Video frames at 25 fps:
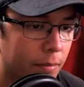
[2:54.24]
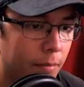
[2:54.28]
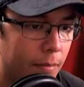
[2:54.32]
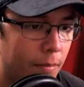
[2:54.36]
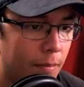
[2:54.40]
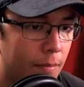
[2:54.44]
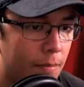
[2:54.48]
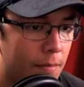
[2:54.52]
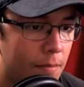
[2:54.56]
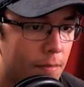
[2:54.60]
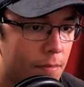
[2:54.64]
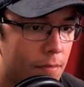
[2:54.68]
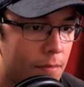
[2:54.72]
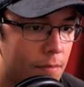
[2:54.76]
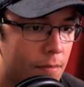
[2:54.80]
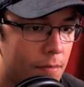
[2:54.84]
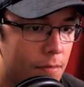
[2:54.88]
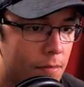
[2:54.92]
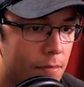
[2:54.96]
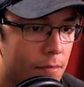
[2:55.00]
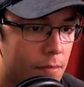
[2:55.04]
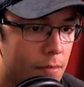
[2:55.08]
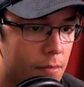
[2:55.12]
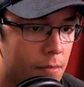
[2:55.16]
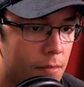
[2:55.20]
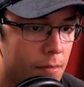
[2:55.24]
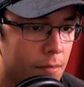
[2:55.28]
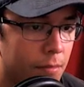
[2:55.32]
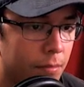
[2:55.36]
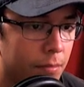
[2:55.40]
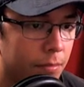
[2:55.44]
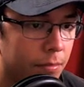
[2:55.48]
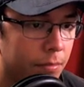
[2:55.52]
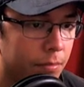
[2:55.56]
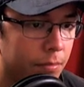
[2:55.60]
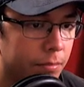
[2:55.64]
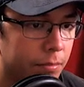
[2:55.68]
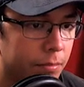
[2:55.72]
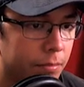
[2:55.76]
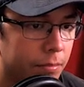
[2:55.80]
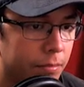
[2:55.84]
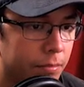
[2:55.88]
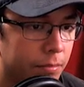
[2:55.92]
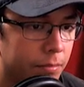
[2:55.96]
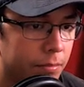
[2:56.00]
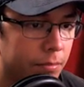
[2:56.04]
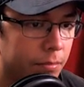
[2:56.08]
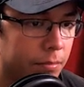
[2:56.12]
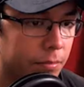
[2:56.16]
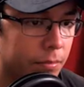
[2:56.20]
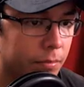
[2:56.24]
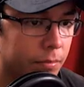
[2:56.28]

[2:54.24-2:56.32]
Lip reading: (no one is talking)